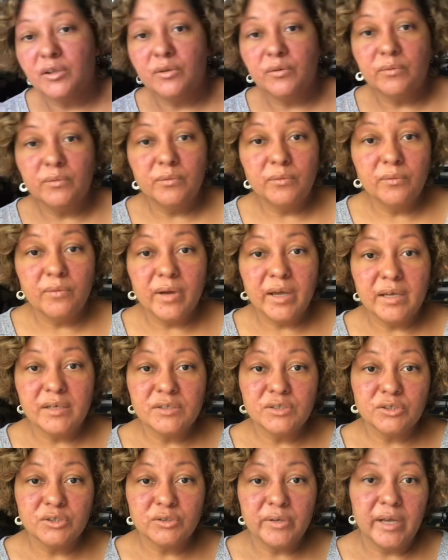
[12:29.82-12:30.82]
do a
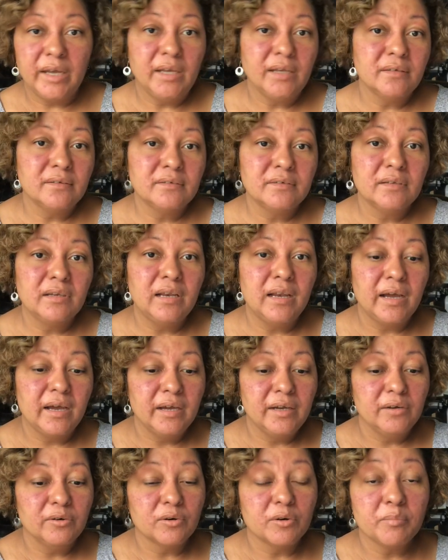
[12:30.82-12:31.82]
straight
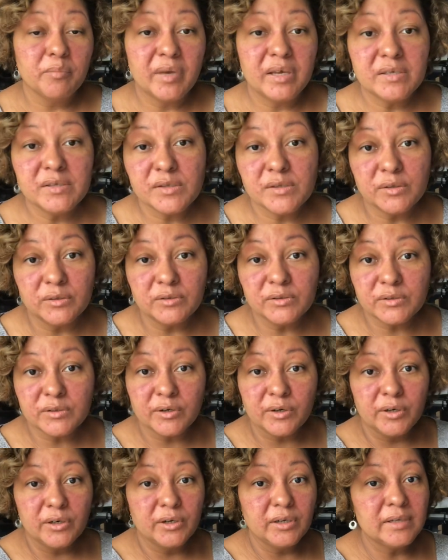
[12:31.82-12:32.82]
line or pencil
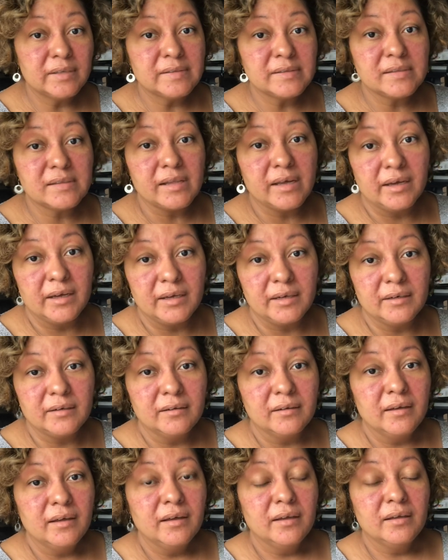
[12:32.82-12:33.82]
skirt instead,
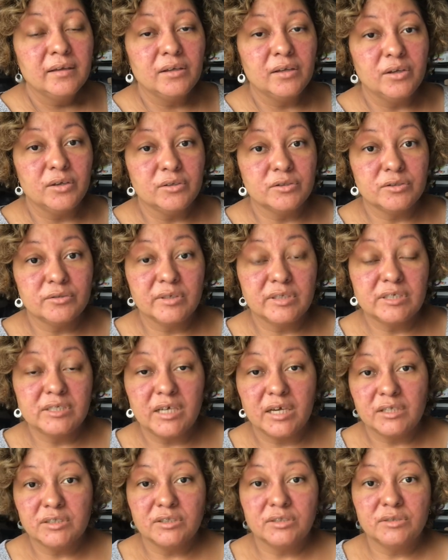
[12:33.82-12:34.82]
you know, to
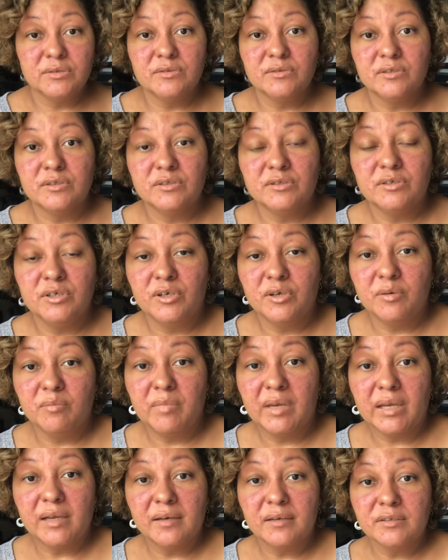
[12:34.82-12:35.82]
attach to the, you know,
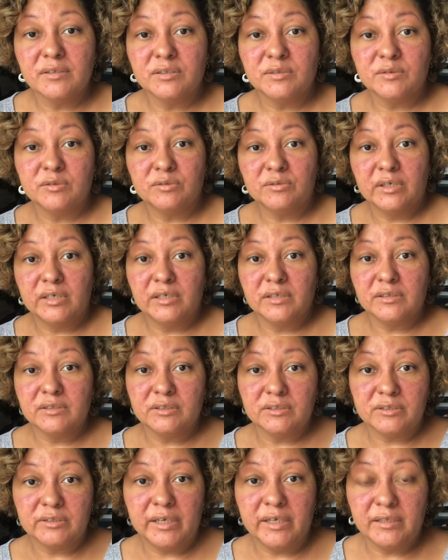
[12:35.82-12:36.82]
make it a
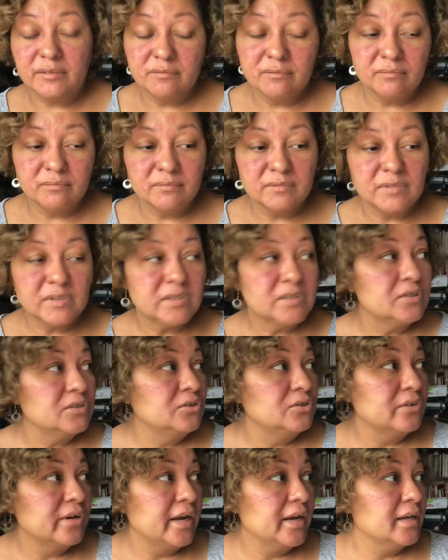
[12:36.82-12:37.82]
straight
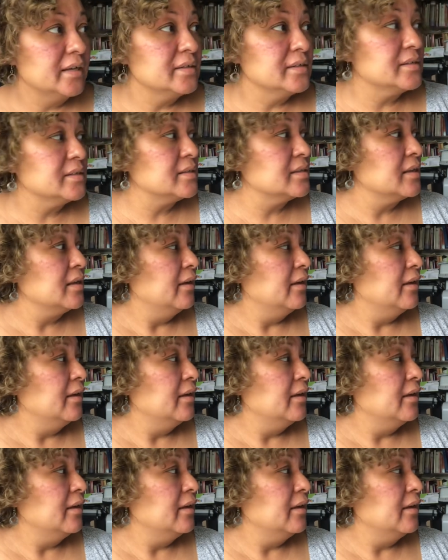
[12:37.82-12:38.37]
dress,